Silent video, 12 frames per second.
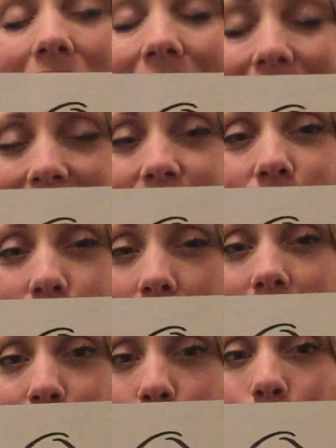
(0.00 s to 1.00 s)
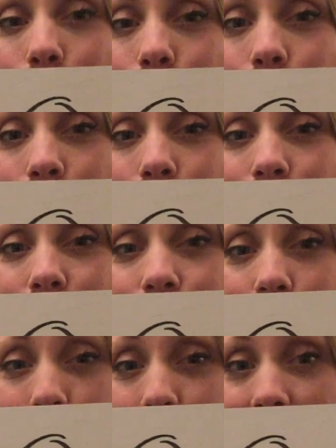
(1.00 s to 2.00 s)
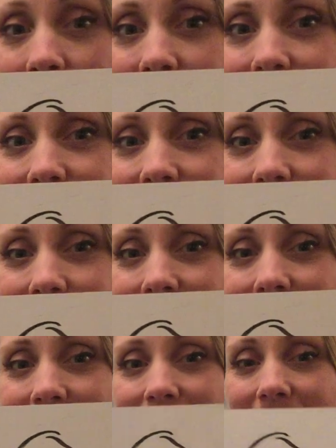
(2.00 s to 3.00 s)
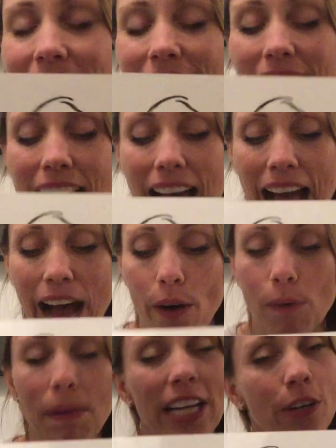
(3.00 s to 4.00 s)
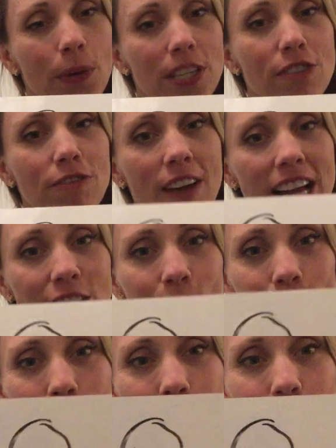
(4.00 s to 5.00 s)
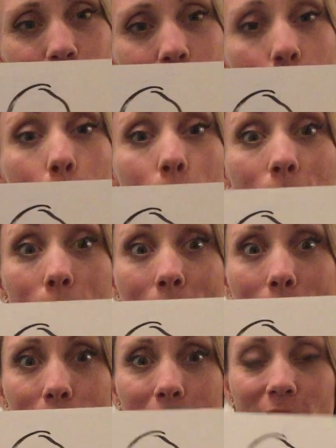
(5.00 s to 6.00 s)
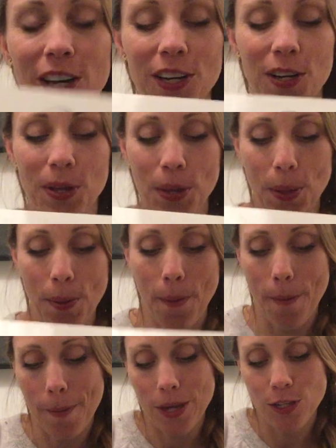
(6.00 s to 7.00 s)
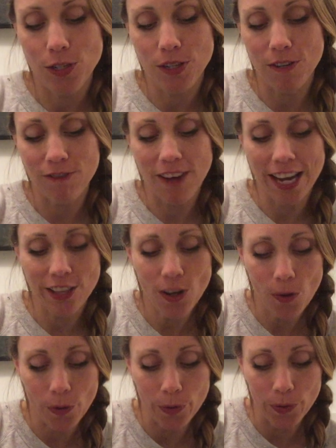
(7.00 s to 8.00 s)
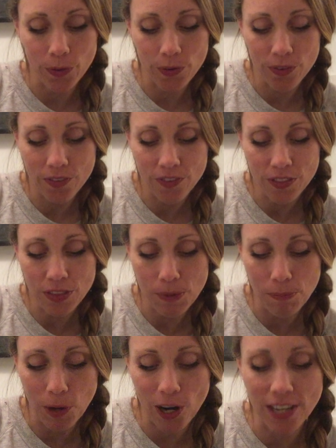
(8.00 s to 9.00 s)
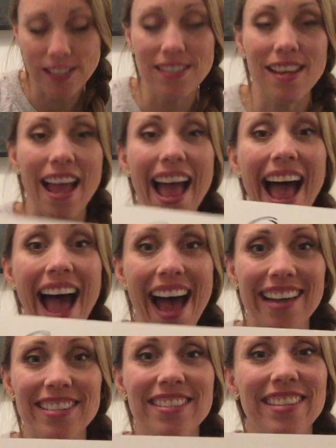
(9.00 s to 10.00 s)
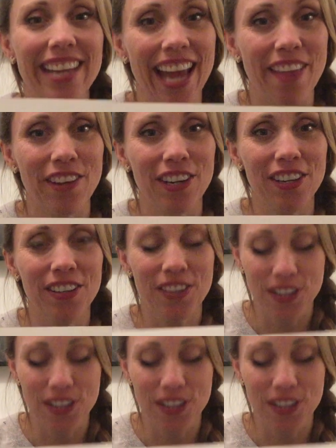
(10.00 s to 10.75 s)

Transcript: I need to find the whole, don't I? How am I going to find the whole? Remember, to find the whole, the parts add together.